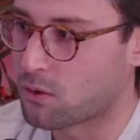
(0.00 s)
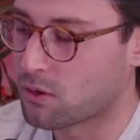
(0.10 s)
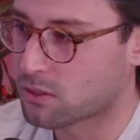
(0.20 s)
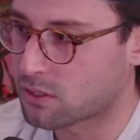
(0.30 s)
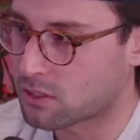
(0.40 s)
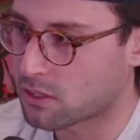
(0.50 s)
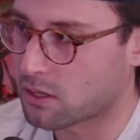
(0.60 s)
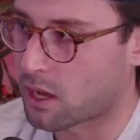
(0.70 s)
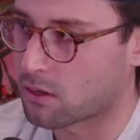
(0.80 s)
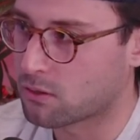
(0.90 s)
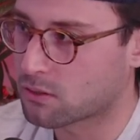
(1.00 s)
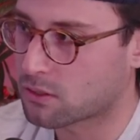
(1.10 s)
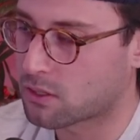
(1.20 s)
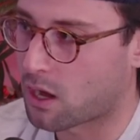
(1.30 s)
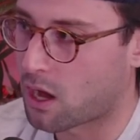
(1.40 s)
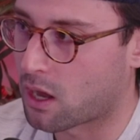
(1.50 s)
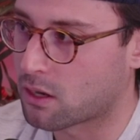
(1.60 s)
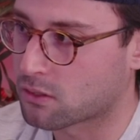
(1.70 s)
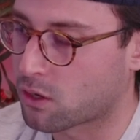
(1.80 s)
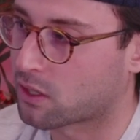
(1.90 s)
Yeah, Hooters is
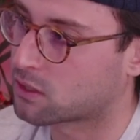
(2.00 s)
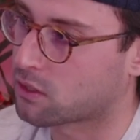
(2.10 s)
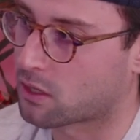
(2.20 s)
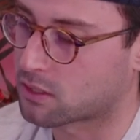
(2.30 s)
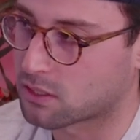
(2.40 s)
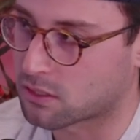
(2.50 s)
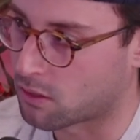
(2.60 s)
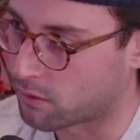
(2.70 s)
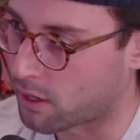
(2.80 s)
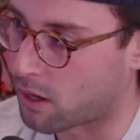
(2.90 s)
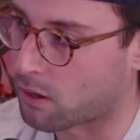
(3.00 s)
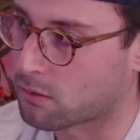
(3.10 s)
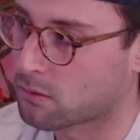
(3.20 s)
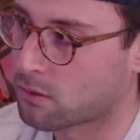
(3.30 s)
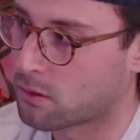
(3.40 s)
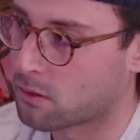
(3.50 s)
gone. Circus is still there.